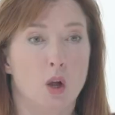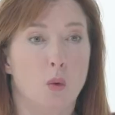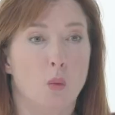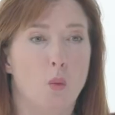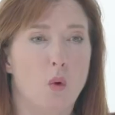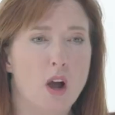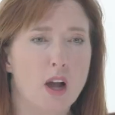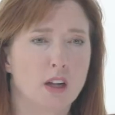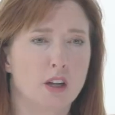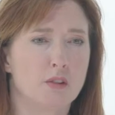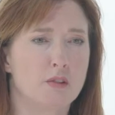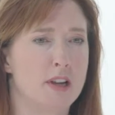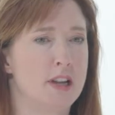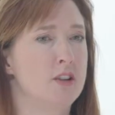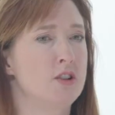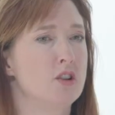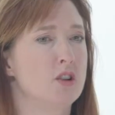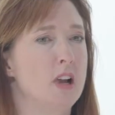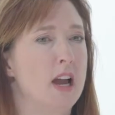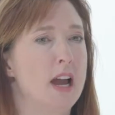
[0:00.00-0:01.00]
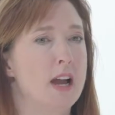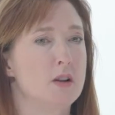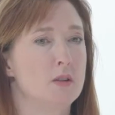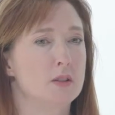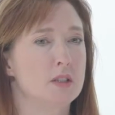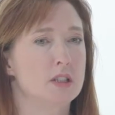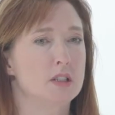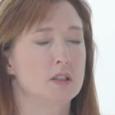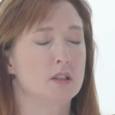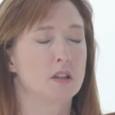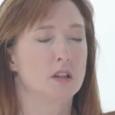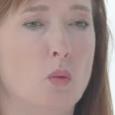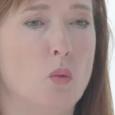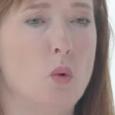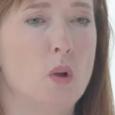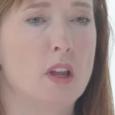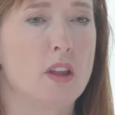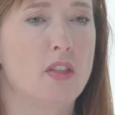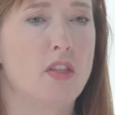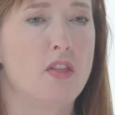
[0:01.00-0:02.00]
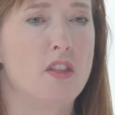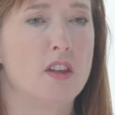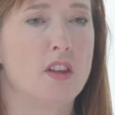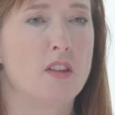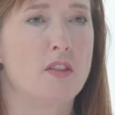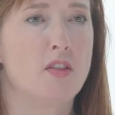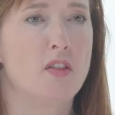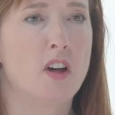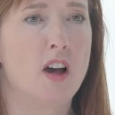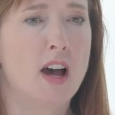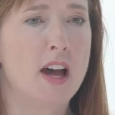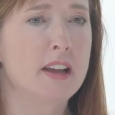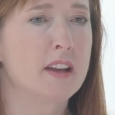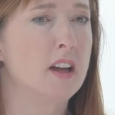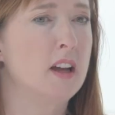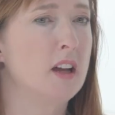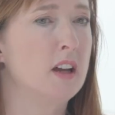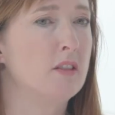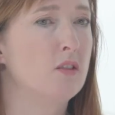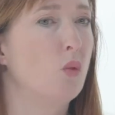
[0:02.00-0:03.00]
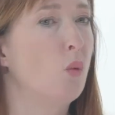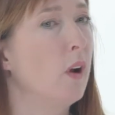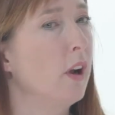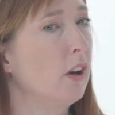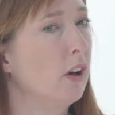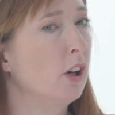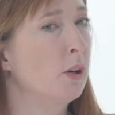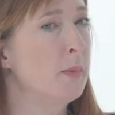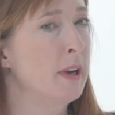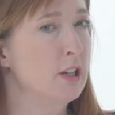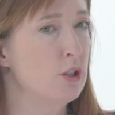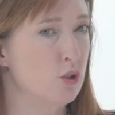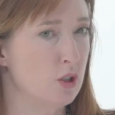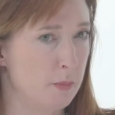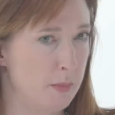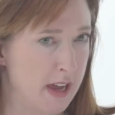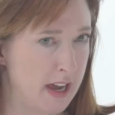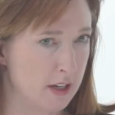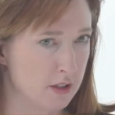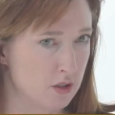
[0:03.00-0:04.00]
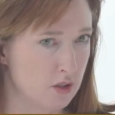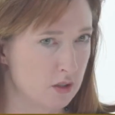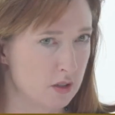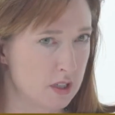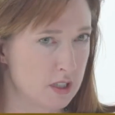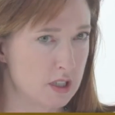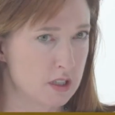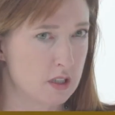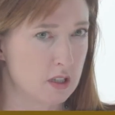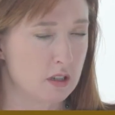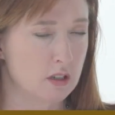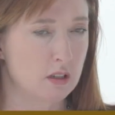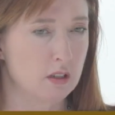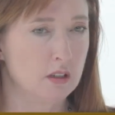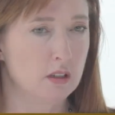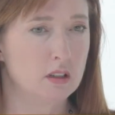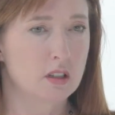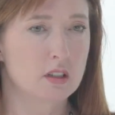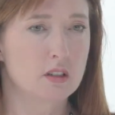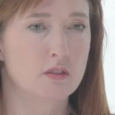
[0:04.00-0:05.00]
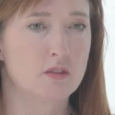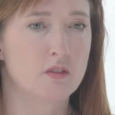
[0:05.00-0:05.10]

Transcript: Walk around your house with the thought of, where are my trip hazards? Look